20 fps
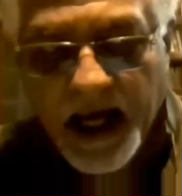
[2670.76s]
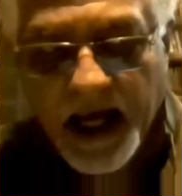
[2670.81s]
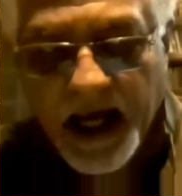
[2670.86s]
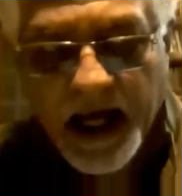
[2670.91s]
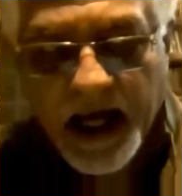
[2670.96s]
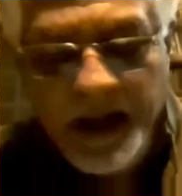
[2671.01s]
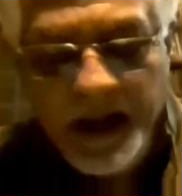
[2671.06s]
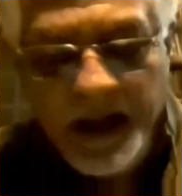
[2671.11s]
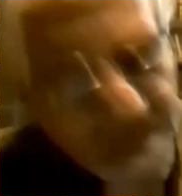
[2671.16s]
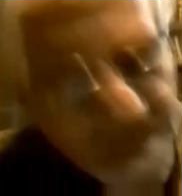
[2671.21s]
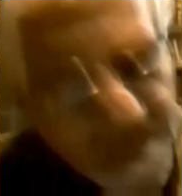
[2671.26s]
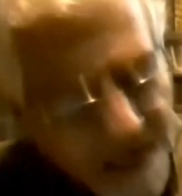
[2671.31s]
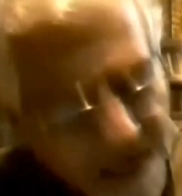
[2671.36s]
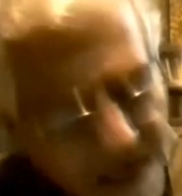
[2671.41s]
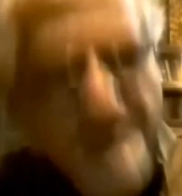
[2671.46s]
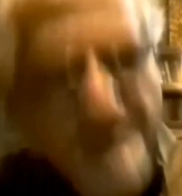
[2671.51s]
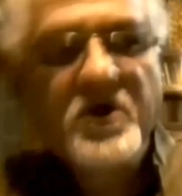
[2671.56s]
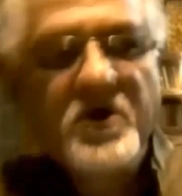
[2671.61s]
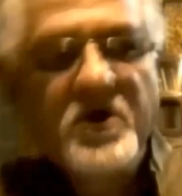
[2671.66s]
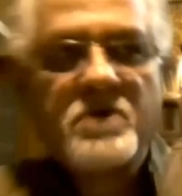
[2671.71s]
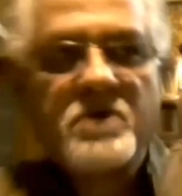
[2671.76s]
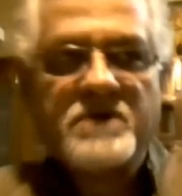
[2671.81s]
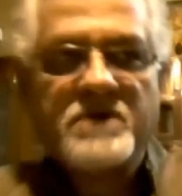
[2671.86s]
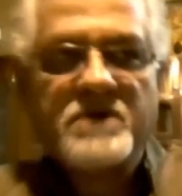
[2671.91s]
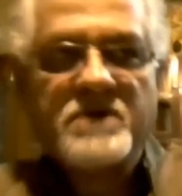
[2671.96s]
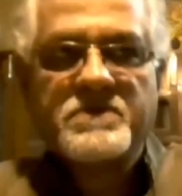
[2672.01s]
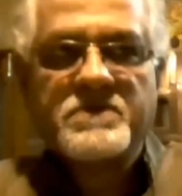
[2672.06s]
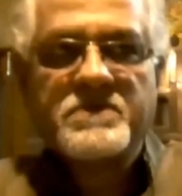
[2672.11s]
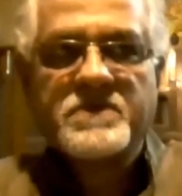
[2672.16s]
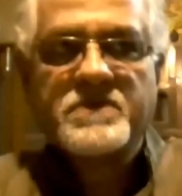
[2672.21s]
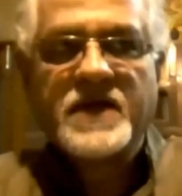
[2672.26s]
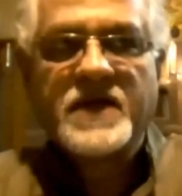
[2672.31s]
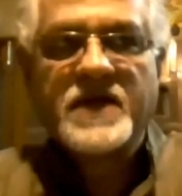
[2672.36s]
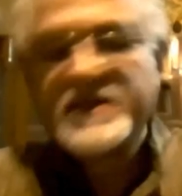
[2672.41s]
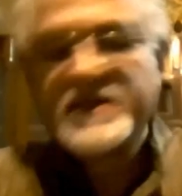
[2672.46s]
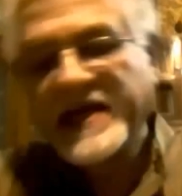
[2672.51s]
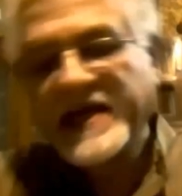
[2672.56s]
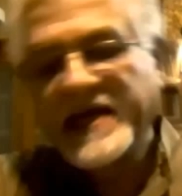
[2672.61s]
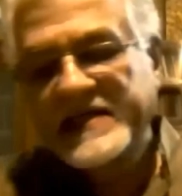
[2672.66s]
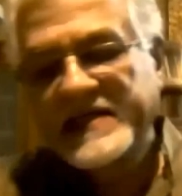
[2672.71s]
The second problem is
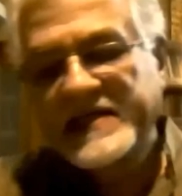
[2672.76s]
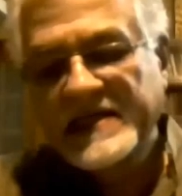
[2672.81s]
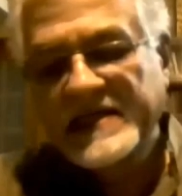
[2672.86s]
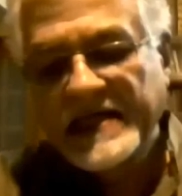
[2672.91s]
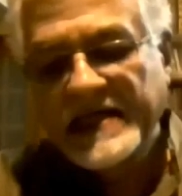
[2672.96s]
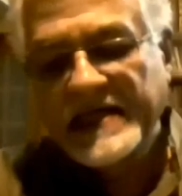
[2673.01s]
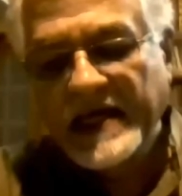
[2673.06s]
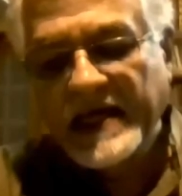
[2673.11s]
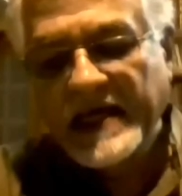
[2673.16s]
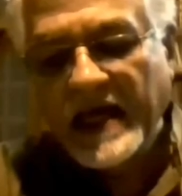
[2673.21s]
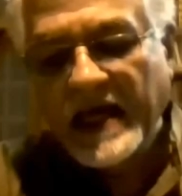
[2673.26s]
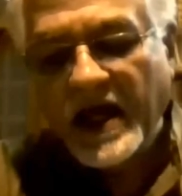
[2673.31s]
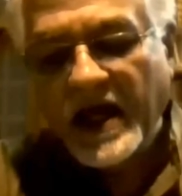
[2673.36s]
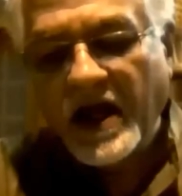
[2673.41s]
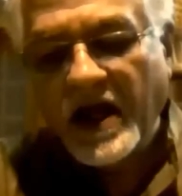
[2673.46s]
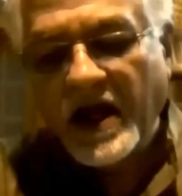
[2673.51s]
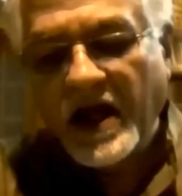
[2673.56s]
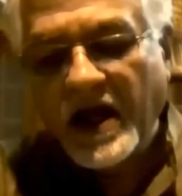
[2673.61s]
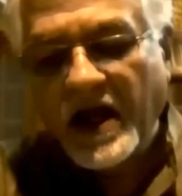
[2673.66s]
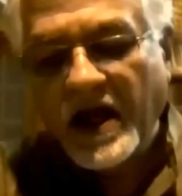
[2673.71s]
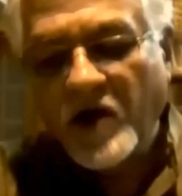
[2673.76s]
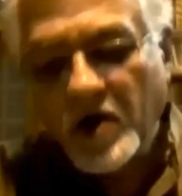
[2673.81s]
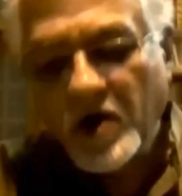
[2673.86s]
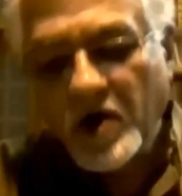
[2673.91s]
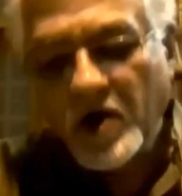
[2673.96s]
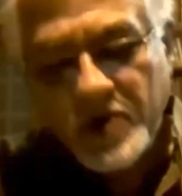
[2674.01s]
that one also